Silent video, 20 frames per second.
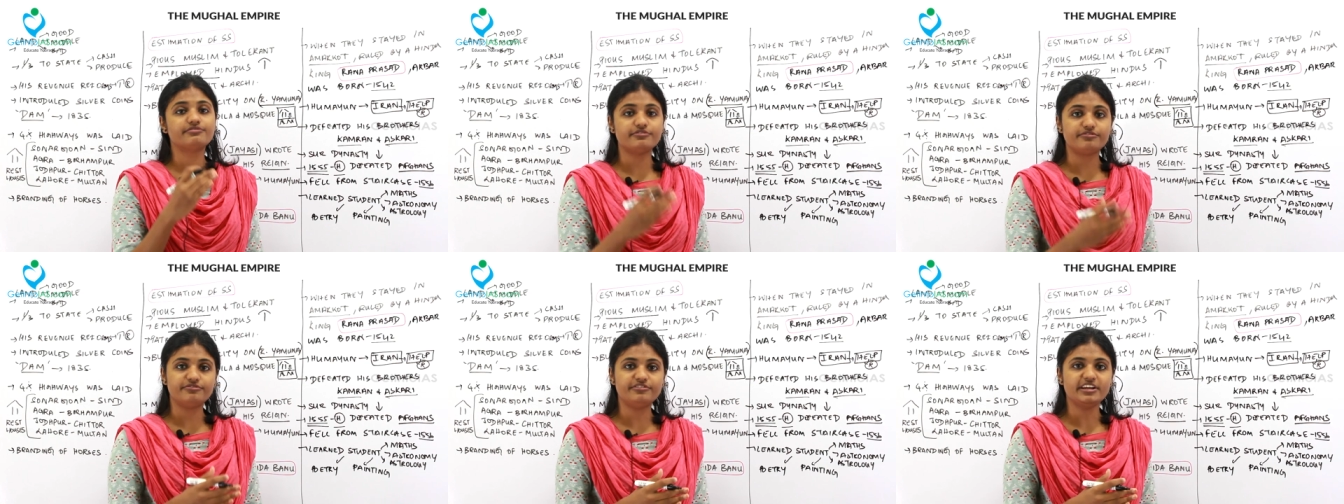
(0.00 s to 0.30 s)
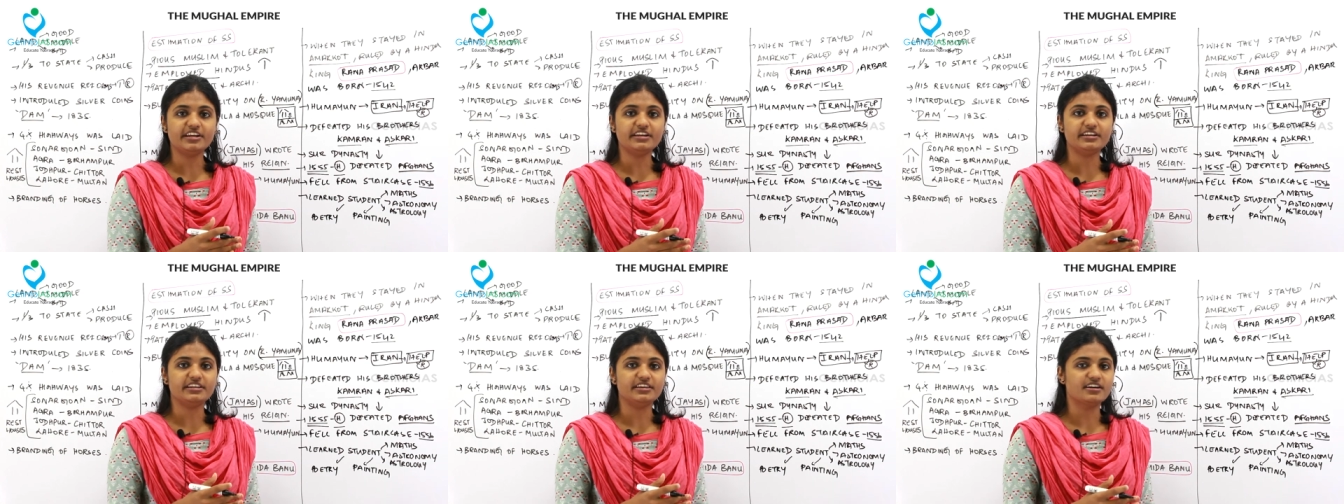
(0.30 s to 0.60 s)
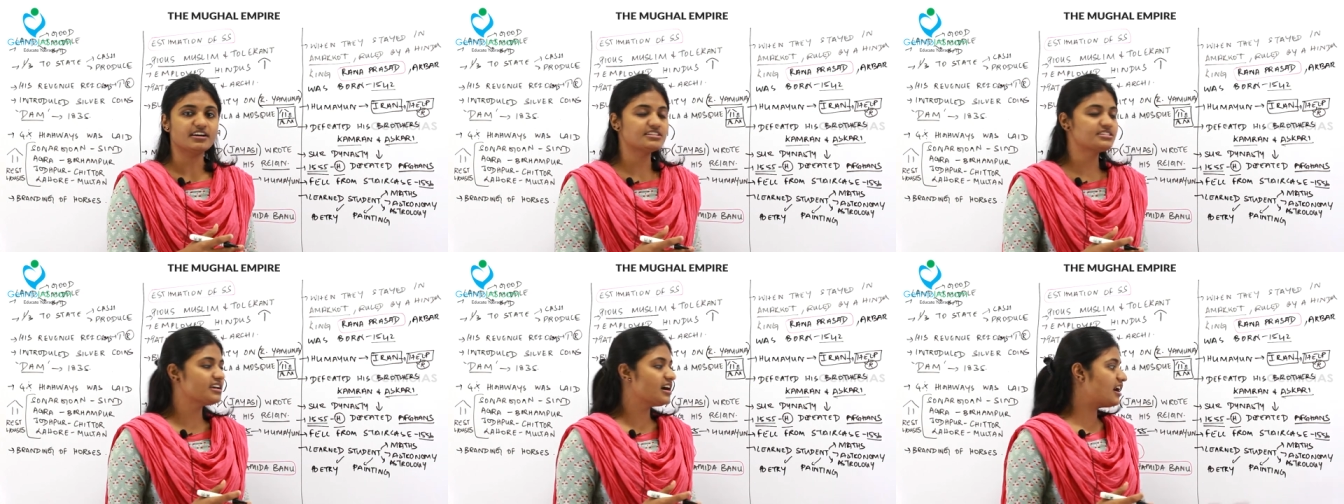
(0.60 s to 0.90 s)
fifteen
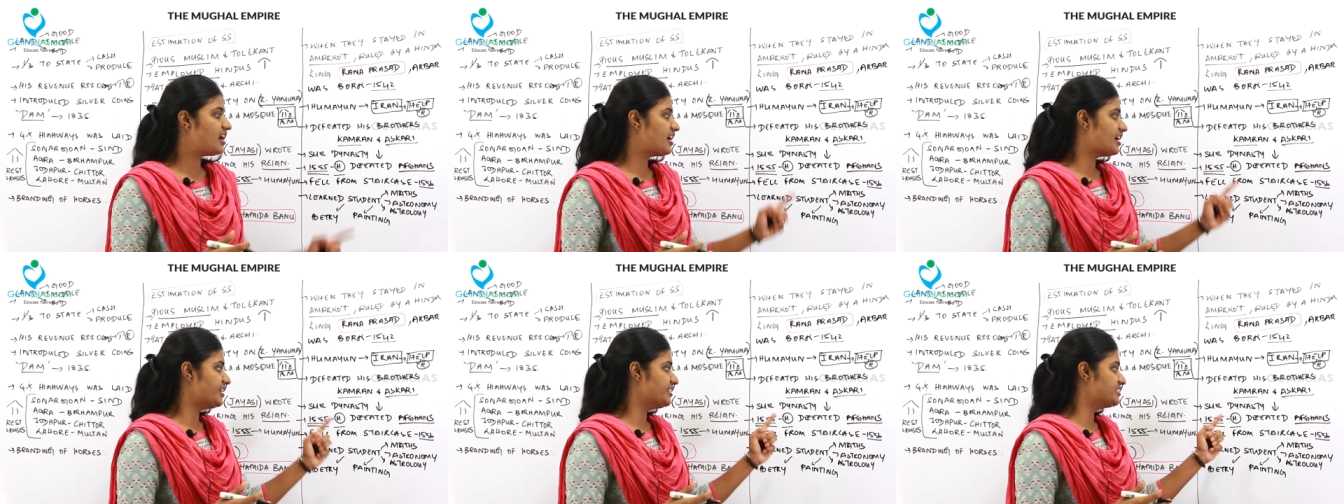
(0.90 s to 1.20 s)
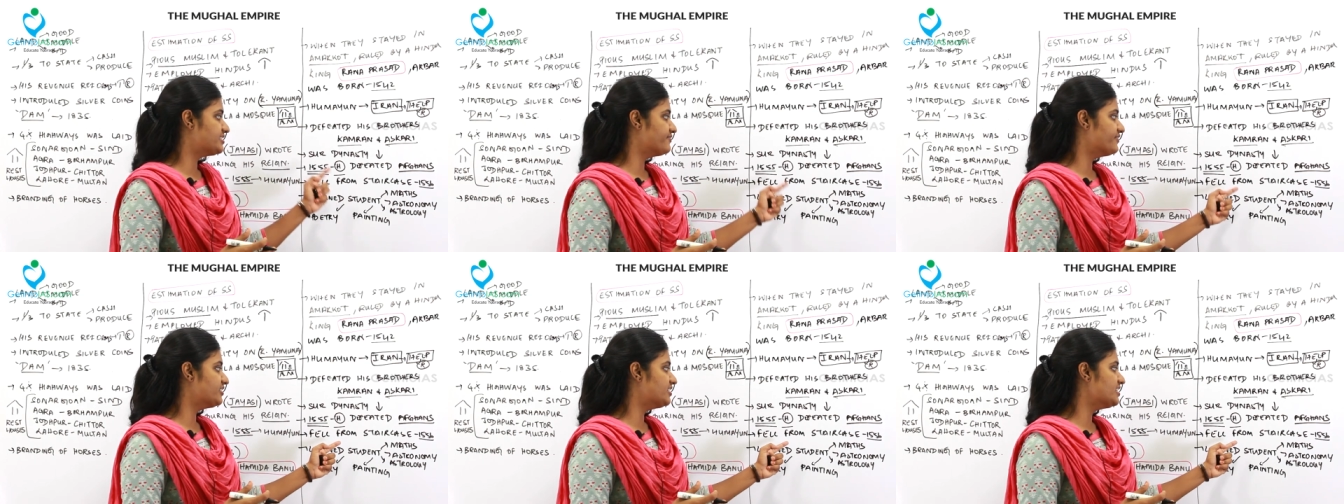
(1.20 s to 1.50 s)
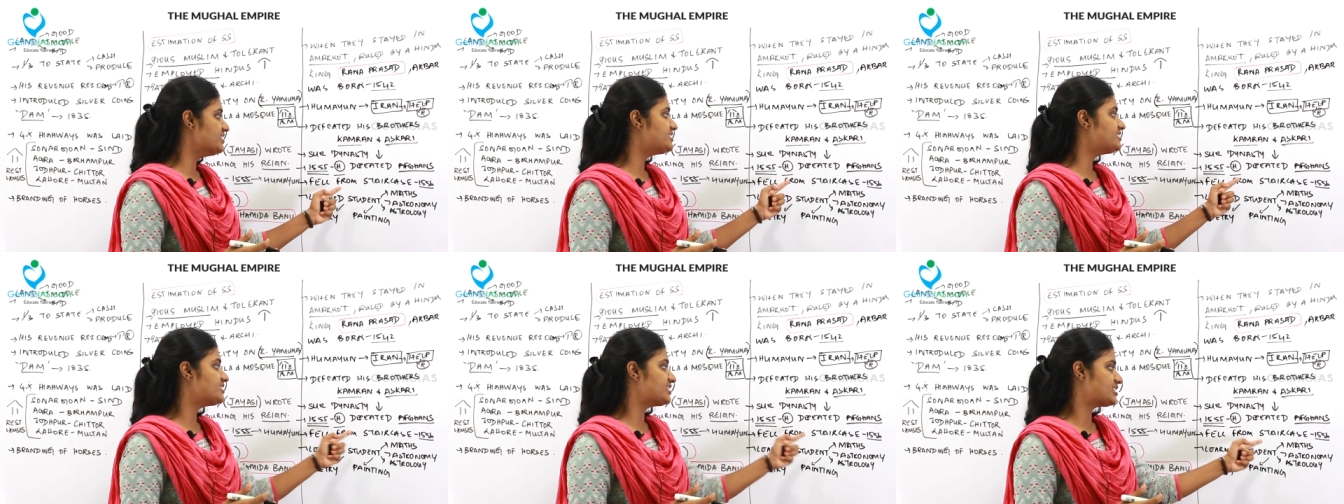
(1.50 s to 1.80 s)
years, in,
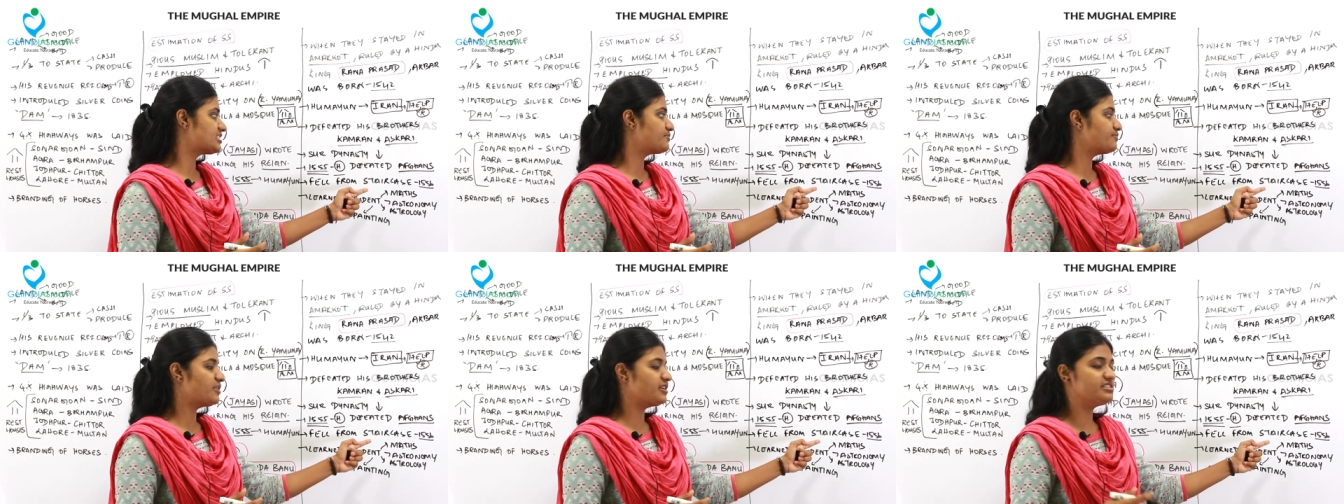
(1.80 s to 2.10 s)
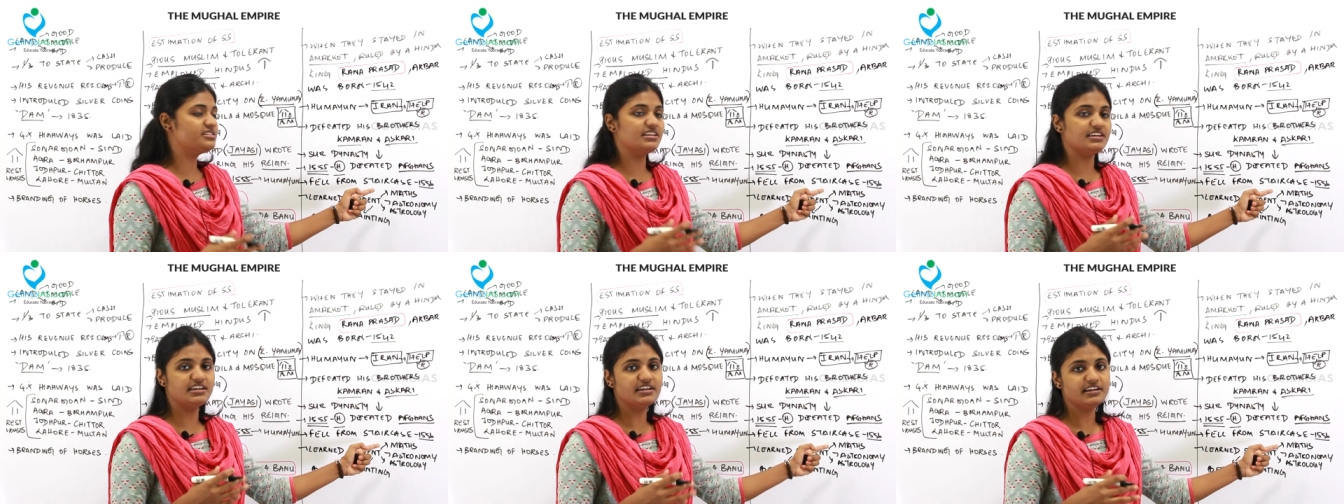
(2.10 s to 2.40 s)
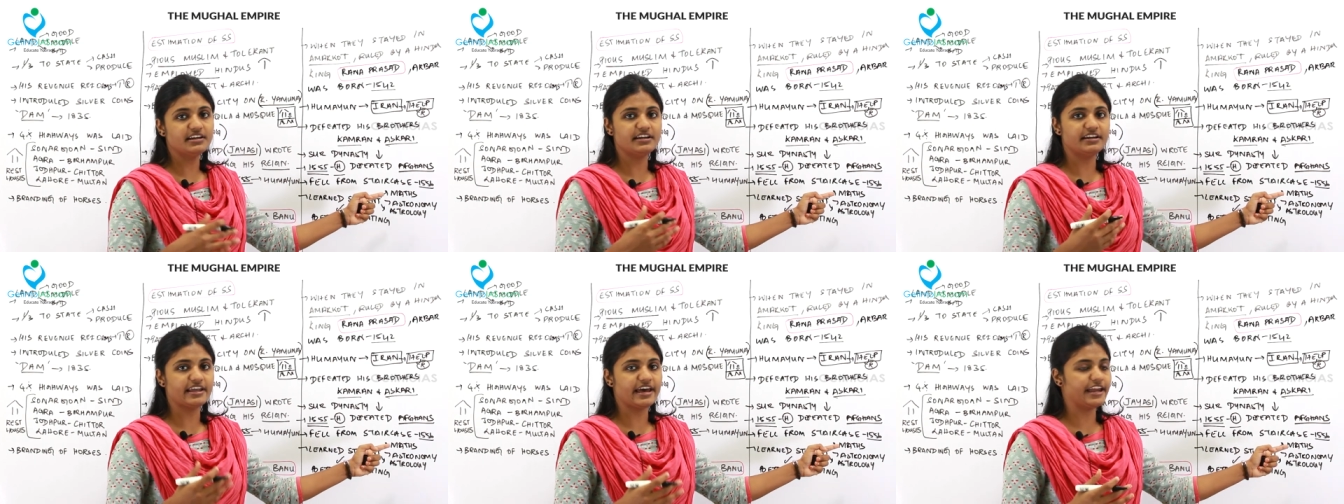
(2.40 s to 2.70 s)
within six months
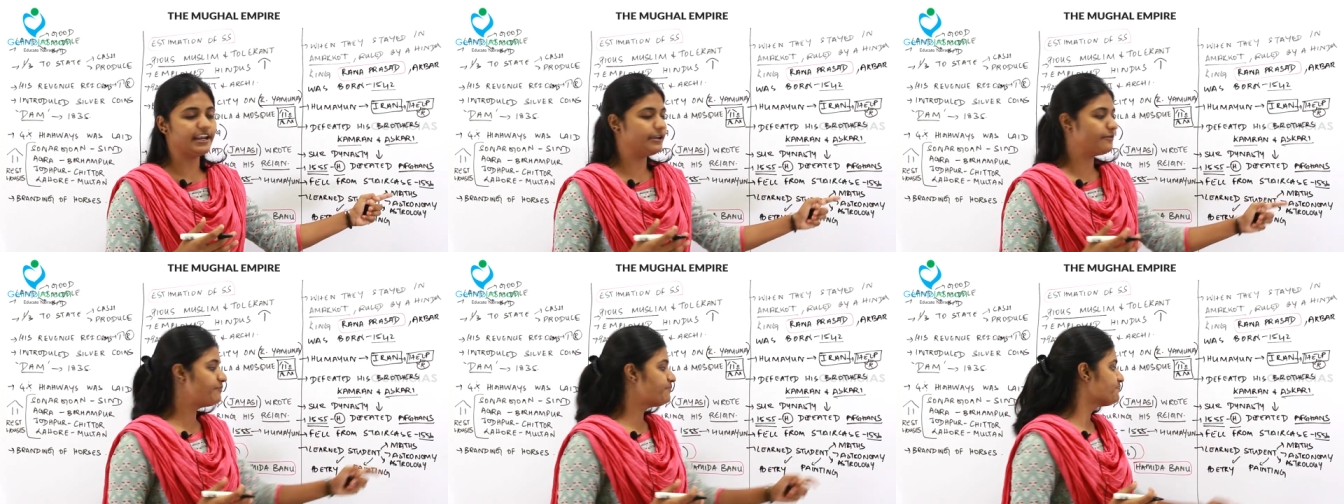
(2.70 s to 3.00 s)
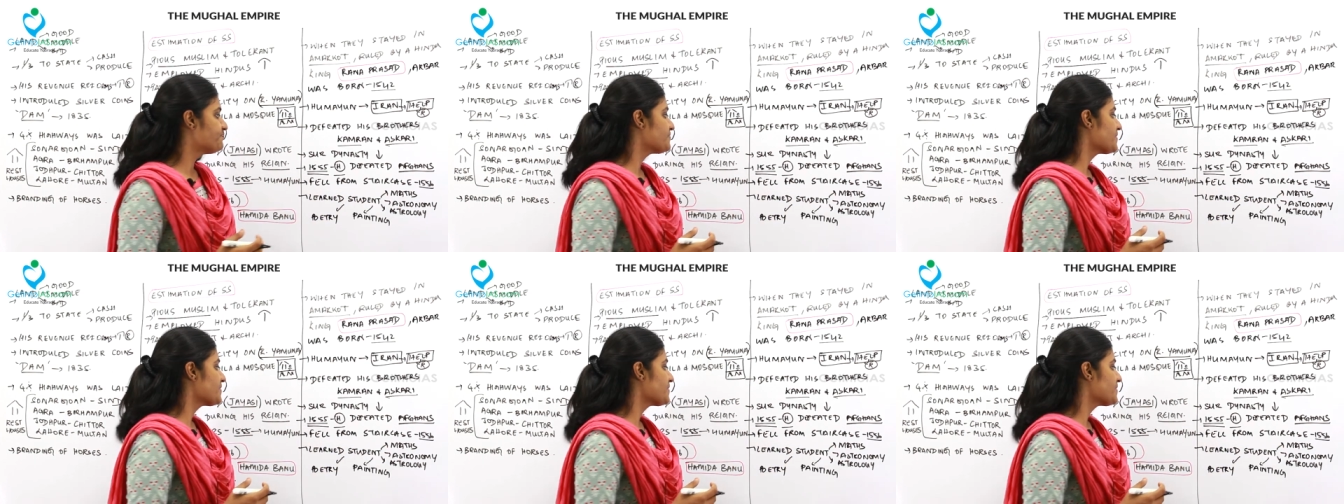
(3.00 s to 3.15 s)
he died.